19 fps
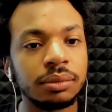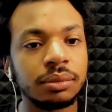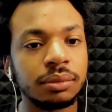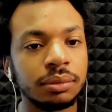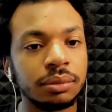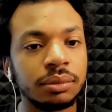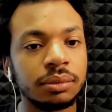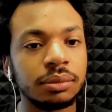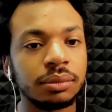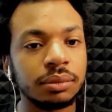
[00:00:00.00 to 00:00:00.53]

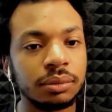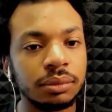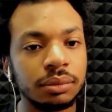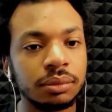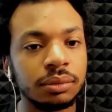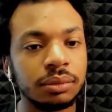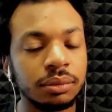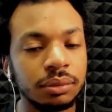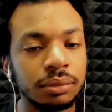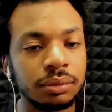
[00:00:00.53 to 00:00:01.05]

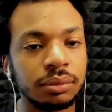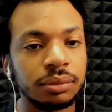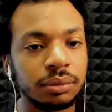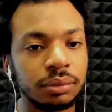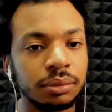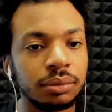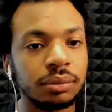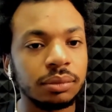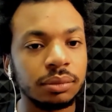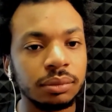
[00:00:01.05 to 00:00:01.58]

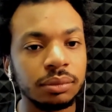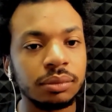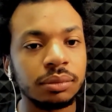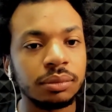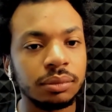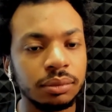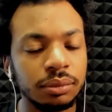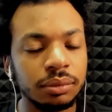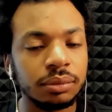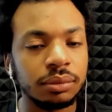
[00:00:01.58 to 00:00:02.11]

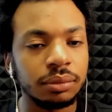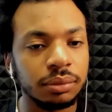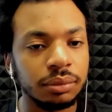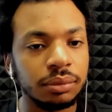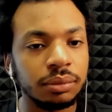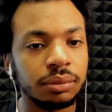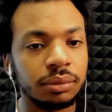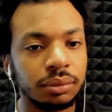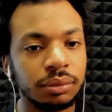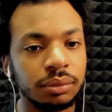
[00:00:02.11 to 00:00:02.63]

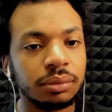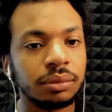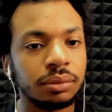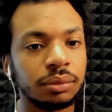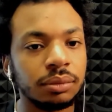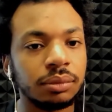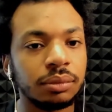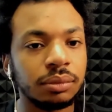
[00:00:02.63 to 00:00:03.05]
The person shown says nothing.